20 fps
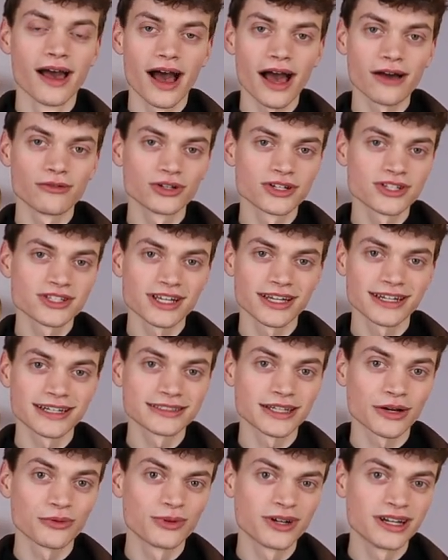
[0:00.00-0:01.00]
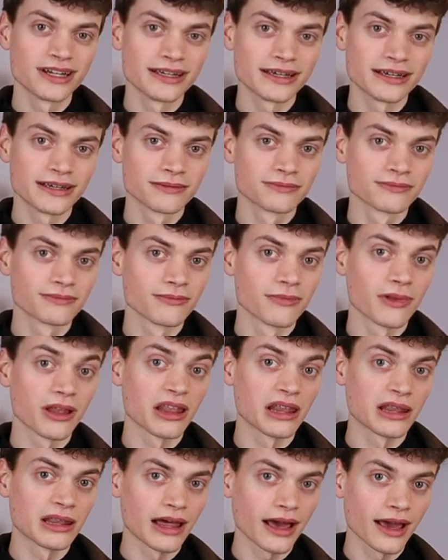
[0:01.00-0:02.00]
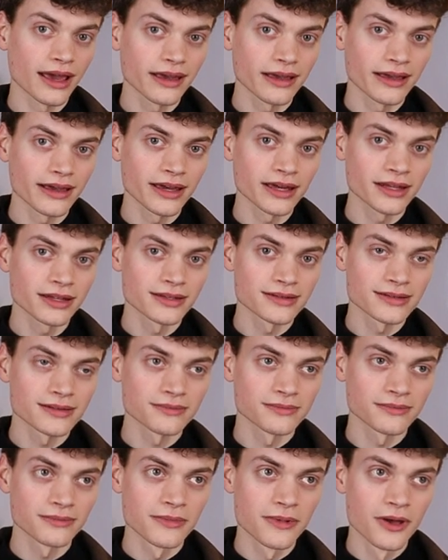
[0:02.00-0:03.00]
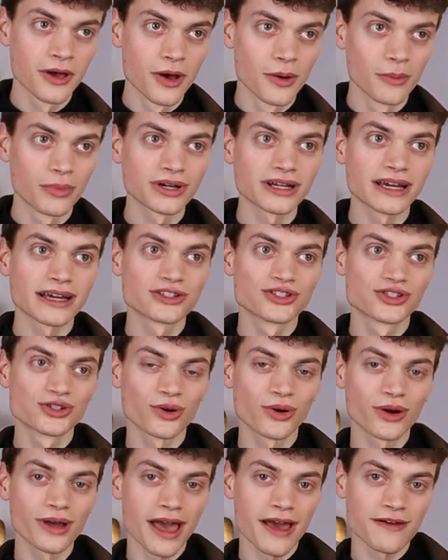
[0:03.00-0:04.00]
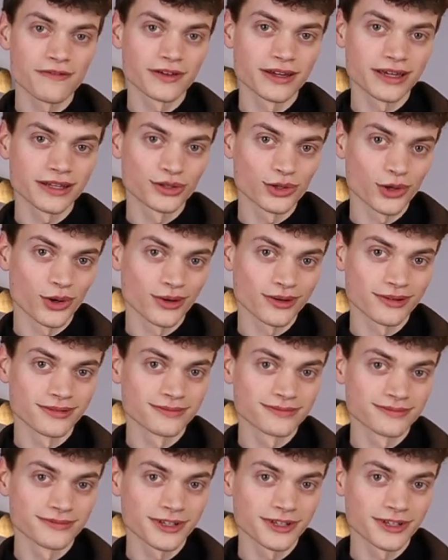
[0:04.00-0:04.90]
I wouldn't say that I really like it, but I enjoy having it done.